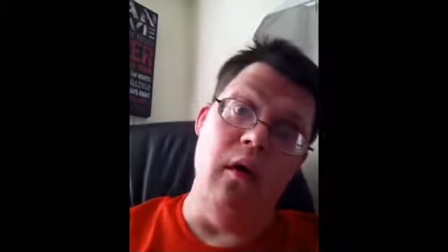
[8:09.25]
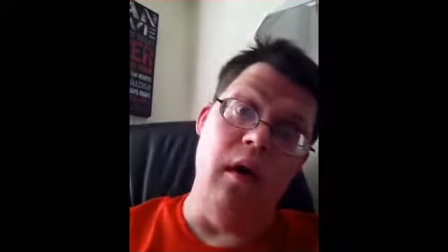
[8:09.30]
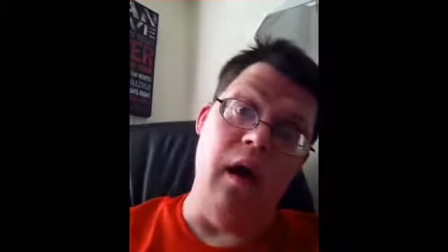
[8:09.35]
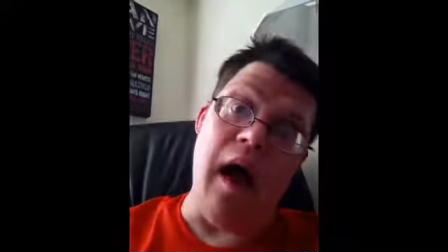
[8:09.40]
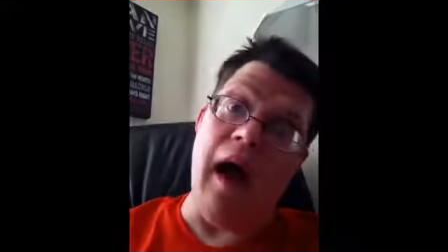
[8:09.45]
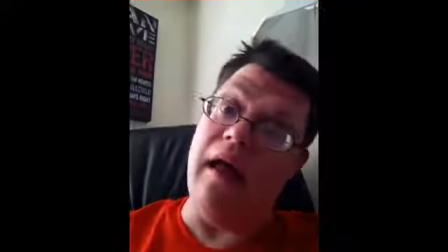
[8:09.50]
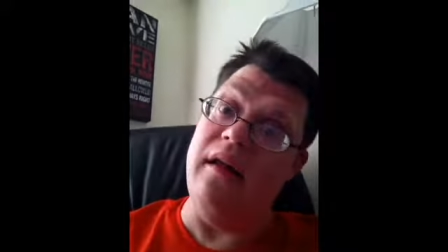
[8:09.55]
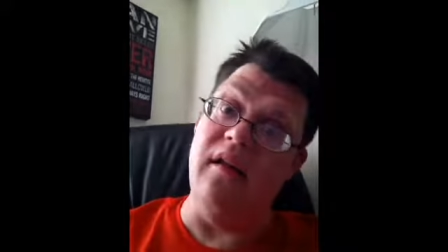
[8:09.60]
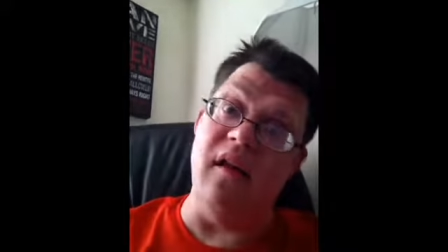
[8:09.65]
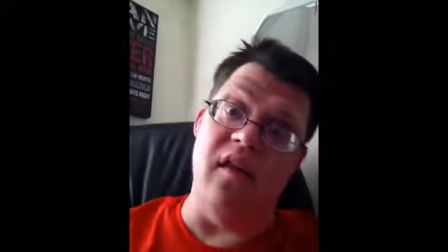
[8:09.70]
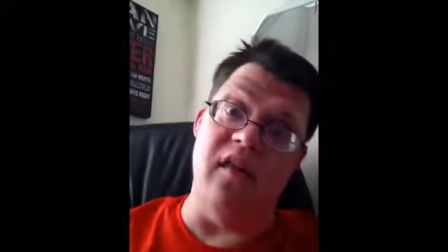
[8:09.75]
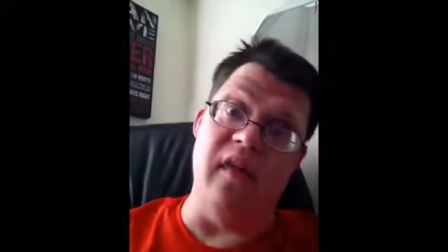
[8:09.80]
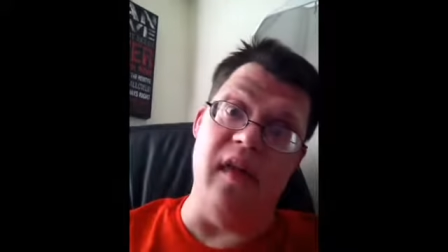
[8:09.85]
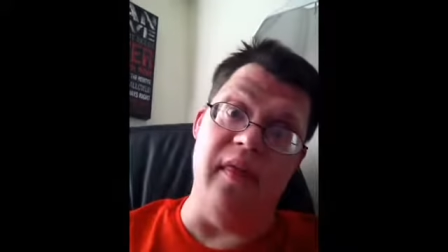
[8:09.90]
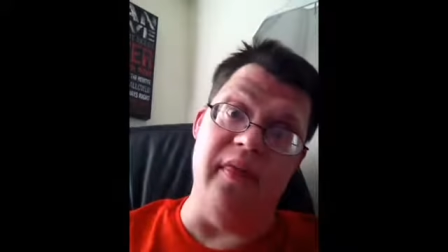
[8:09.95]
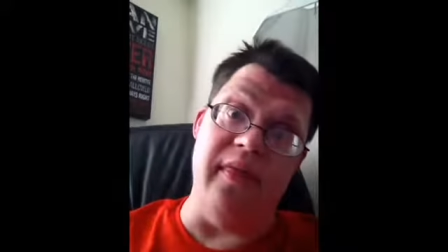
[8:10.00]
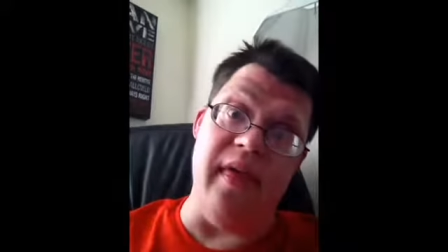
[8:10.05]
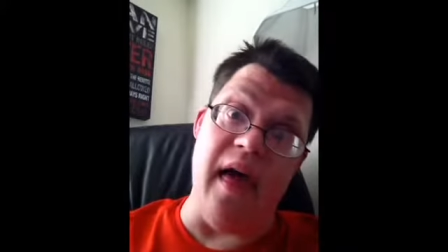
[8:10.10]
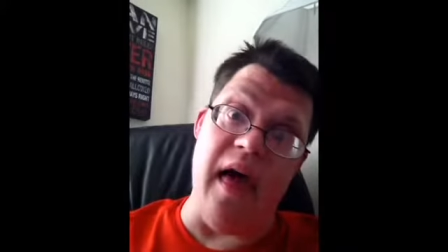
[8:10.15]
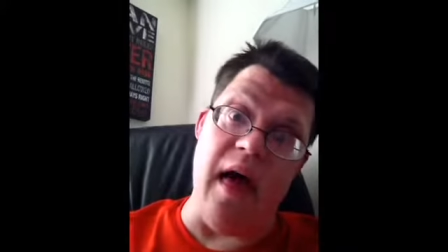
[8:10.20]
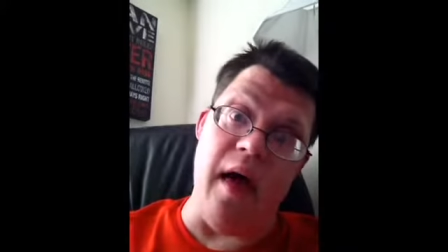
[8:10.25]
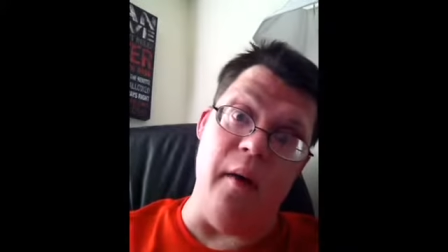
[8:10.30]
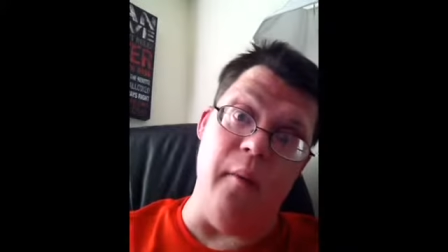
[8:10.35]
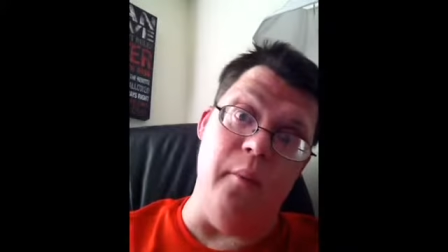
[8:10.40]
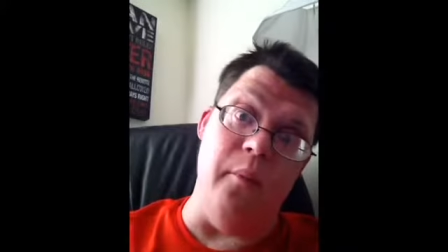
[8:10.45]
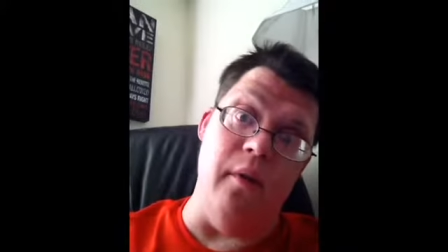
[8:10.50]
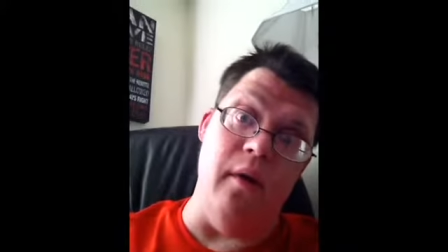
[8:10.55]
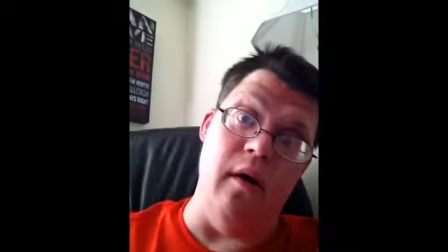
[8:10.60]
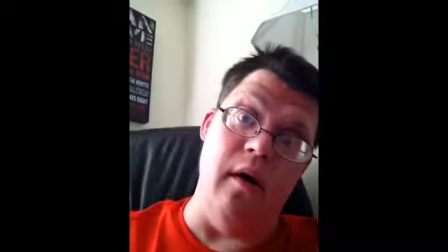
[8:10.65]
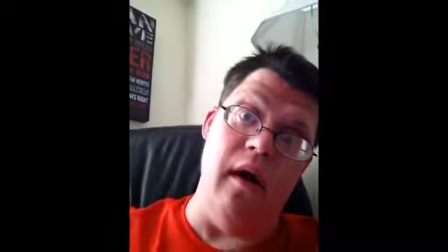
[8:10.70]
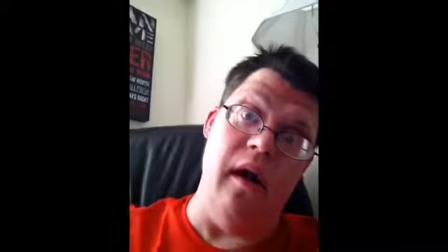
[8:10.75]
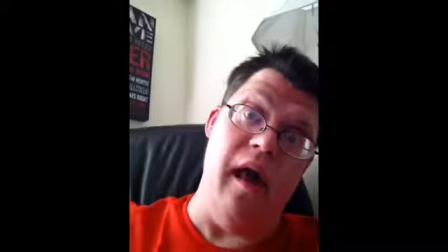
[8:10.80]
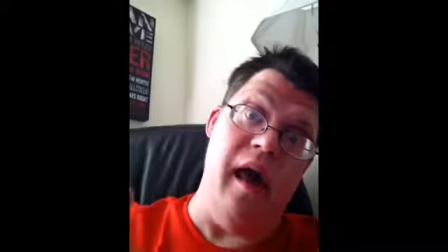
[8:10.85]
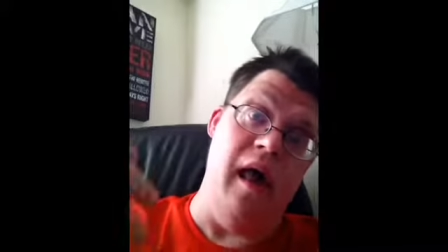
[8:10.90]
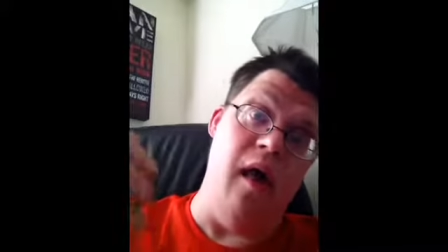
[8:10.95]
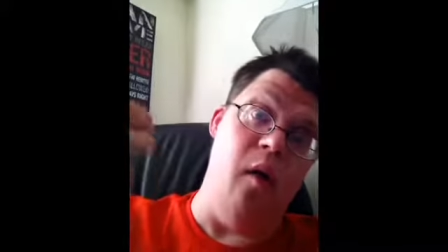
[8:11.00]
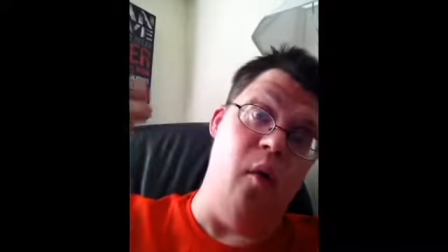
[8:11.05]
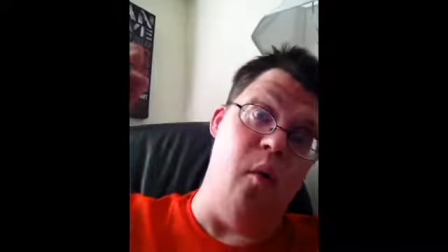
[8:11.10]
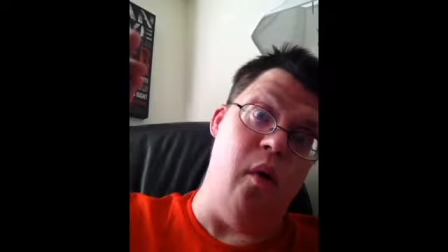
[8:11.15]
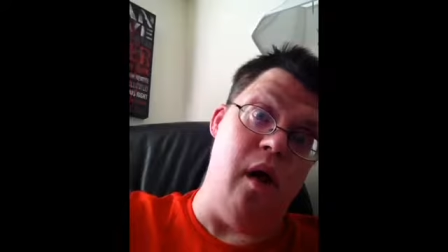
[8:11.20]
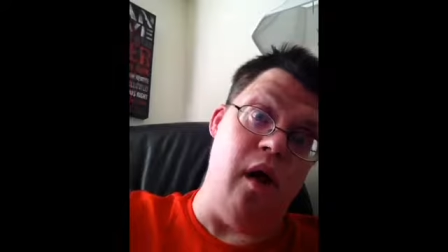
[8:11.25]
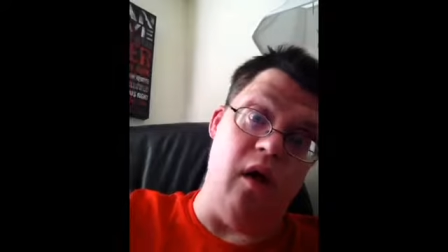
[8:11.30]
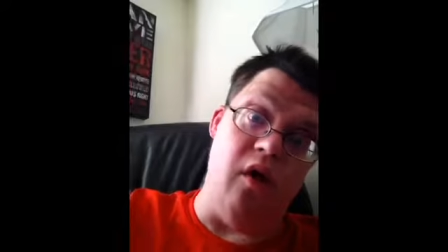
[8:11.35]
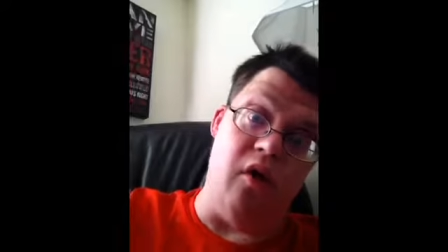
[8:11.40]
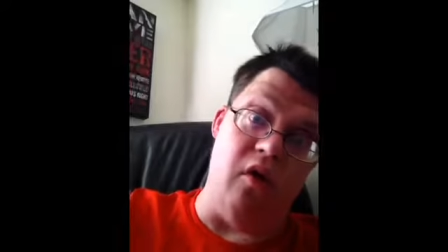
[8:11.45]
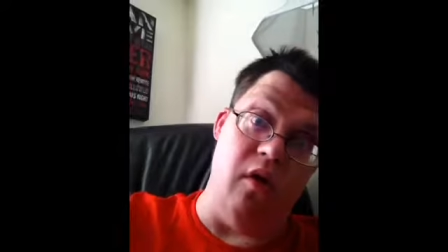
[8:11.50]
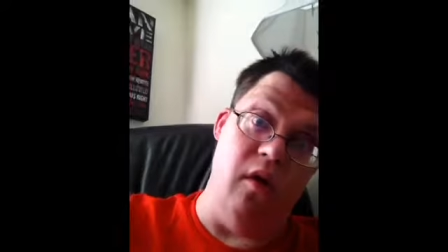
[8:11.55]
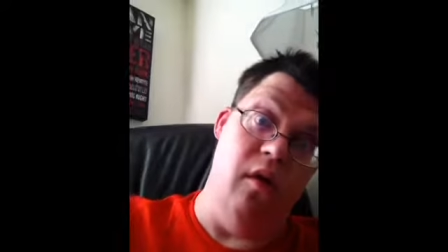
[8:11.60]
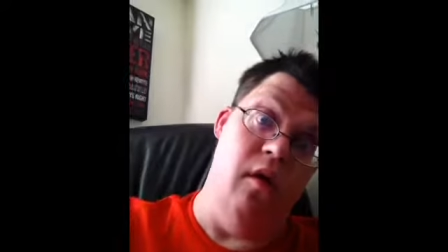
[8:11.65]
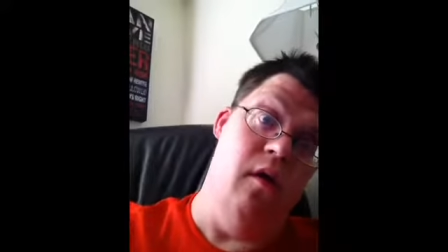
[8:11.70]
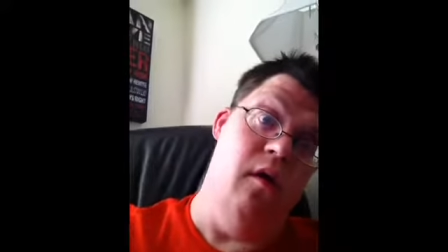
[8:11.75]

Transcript: I just said that, but anyways,